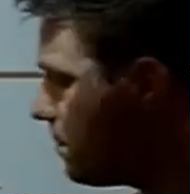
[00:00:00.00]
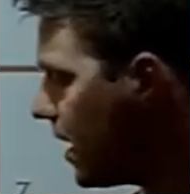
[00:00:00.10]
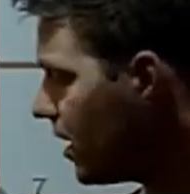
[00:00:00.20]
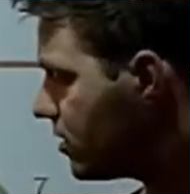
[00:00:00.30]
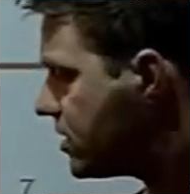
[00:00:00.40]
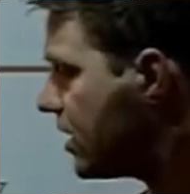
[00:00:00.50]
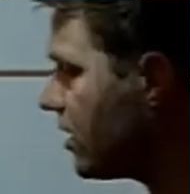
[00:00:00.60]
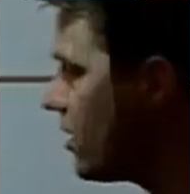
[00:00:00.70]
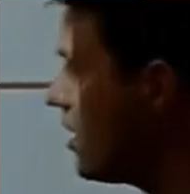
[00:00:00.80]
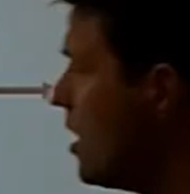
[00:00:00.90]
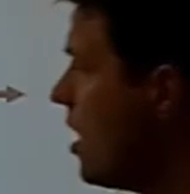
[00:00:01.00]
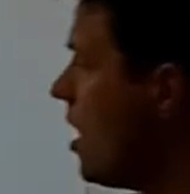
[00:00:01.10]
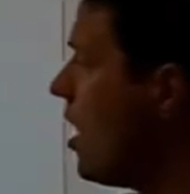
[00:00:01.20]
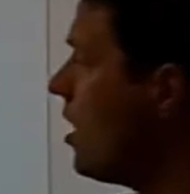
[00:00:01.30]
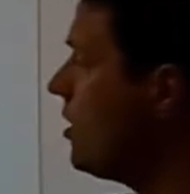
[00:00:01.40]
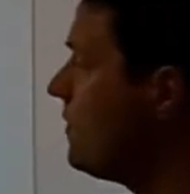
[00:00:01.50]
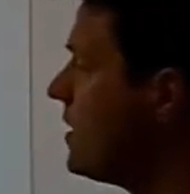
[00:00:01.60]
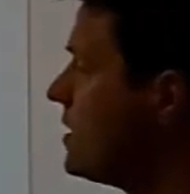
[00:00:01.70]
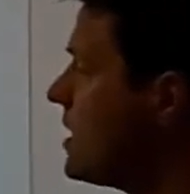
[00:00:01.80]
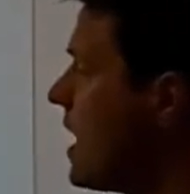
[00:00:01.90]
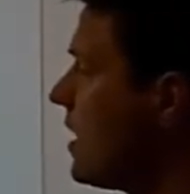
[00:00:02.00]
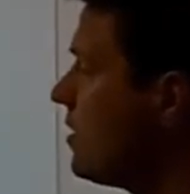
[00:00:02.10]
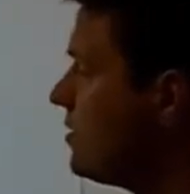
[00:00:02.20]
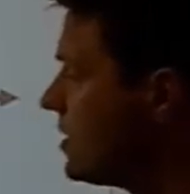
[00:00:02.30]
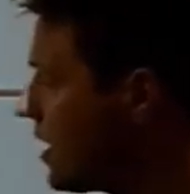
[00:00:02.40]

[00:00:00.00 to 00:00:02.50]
pairs here. All of these angles